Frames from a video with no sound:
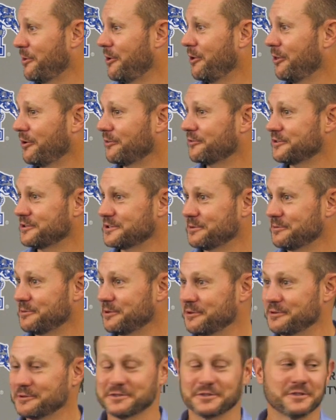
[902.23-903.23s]
ball off to some of
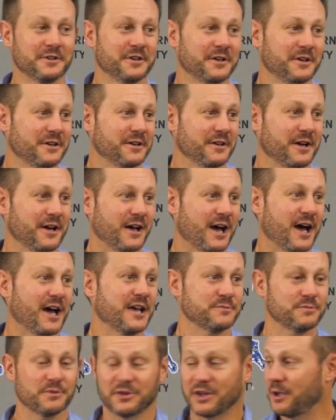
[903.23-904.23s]
those uh,
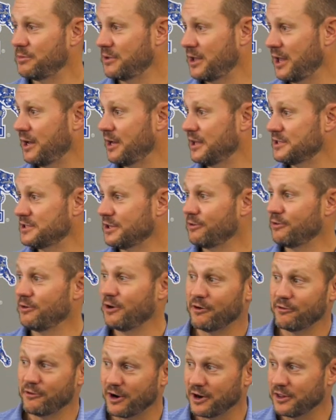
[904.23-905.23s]
Heisman type candidates and,
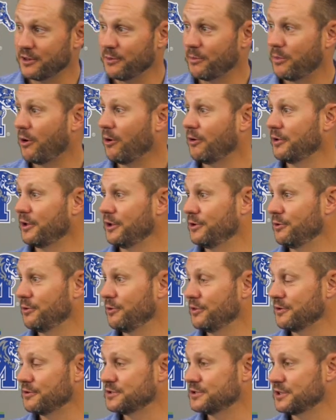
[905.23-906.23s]
and running the ball and
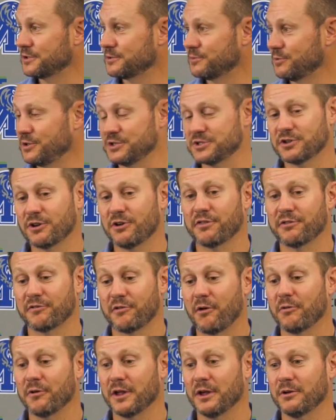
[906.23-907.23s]
doing those things. When you start
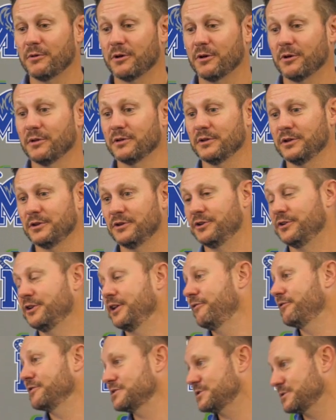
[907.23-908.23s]
throwing it, well, your
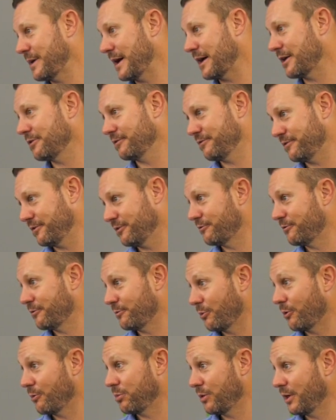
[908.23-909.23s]
defense is back on the field for
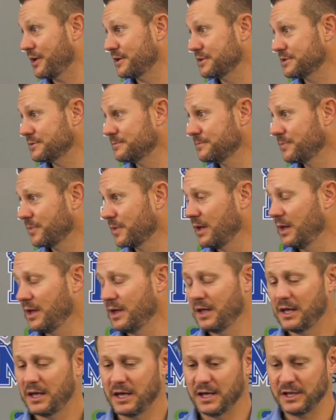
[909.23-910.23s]
more plays.
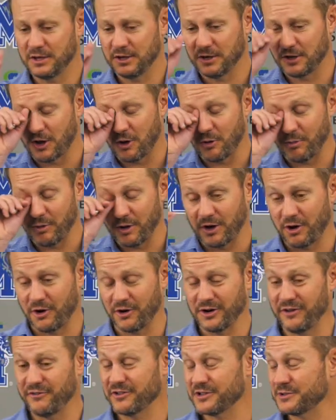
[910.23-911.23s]
And you go, and
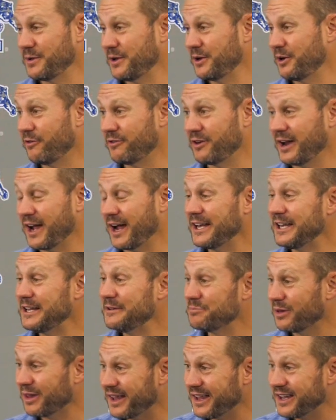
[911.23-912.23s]
our defense played over
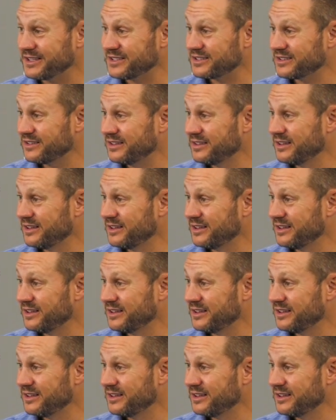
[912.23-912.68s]
90 plays.